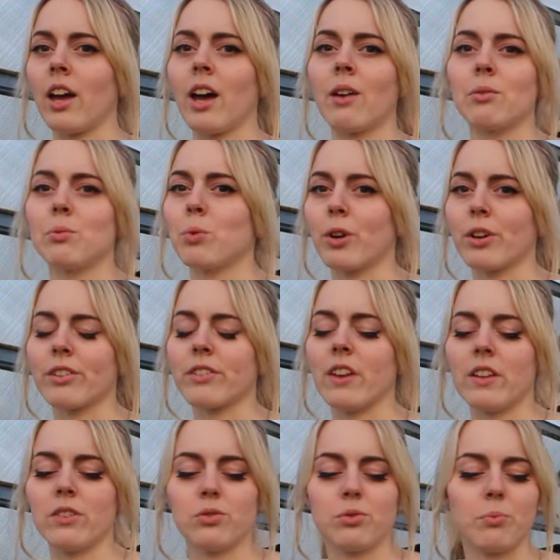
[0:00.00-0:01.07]
have a work
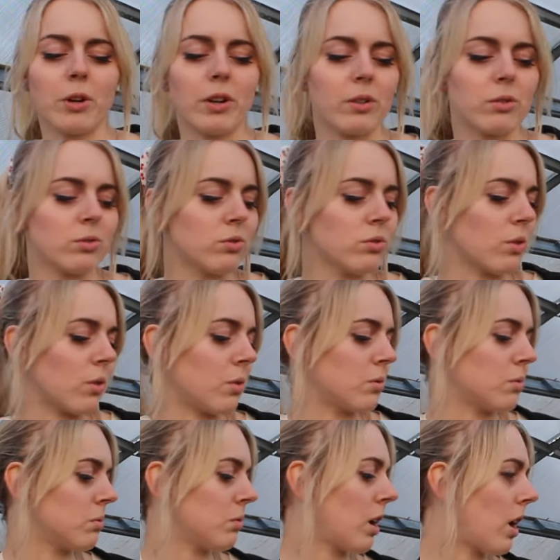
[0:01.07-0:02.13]
day tomorrow,
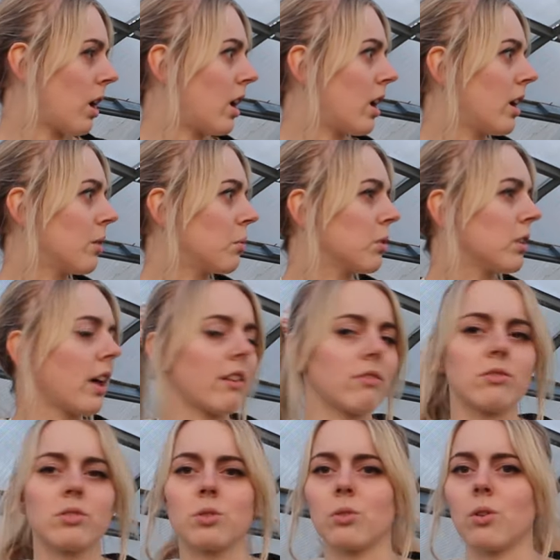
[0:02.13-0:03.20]
so I will
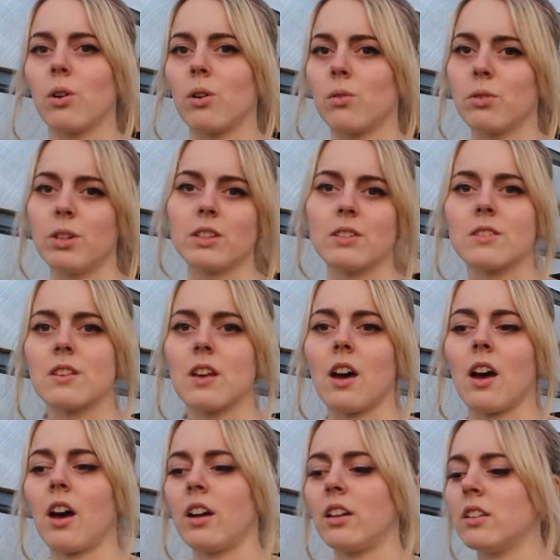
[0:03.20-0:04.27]
have to go
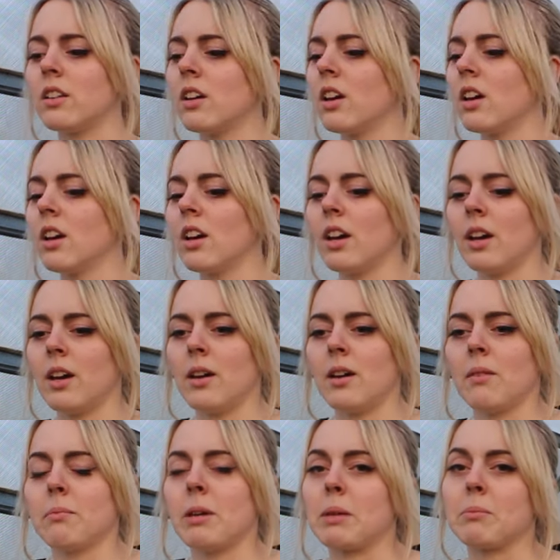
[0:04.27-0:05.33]
inside,
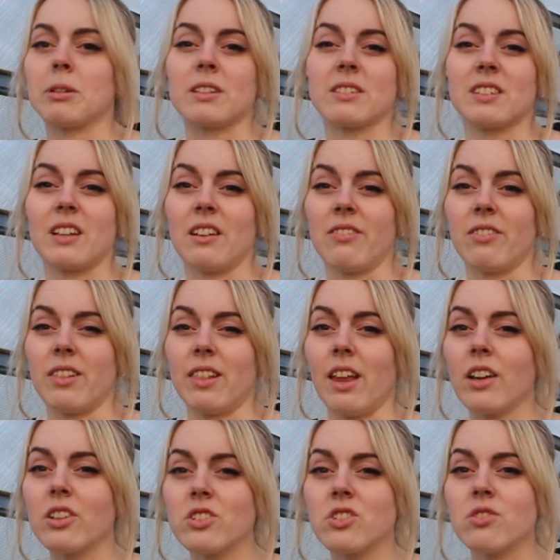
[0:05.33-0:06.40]
make myself
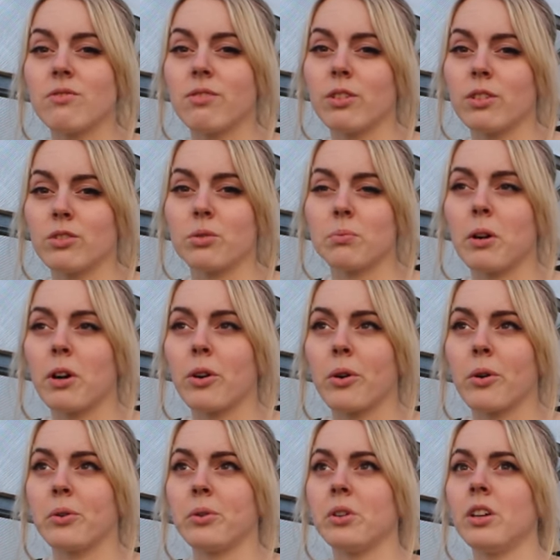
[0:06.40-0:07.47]
lunch for
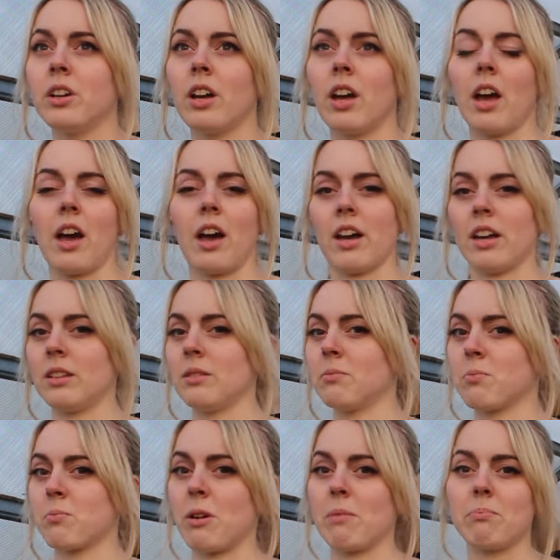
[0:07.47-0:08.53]
tomorrow and
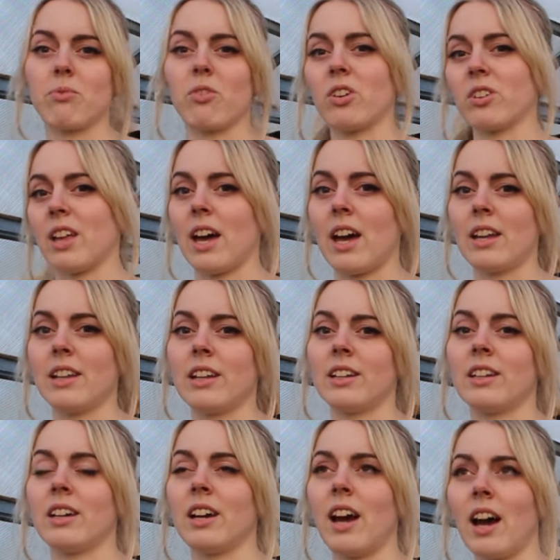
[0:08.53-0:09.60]
prep for that,
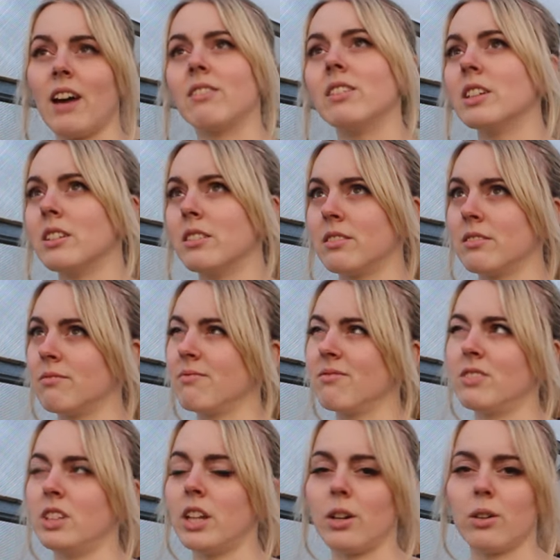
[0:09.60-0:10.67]
and I have a
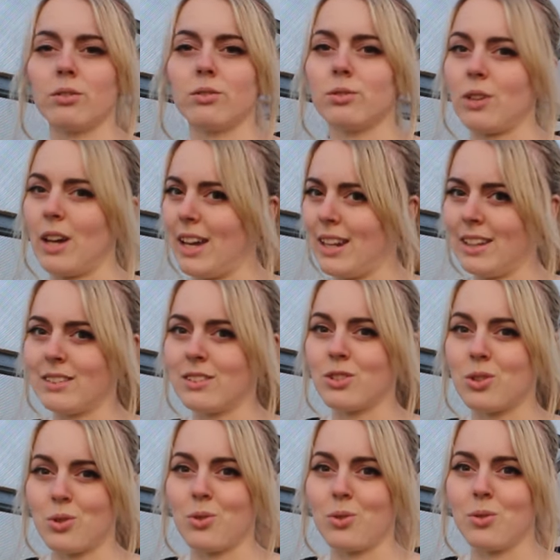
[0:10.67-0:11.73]
video to edit
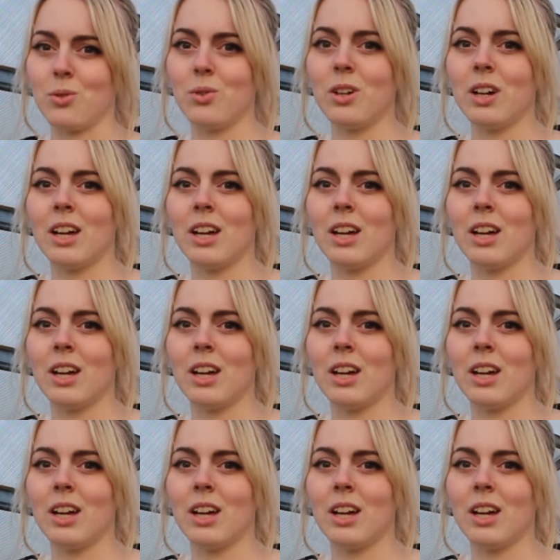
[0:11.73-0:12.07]
too.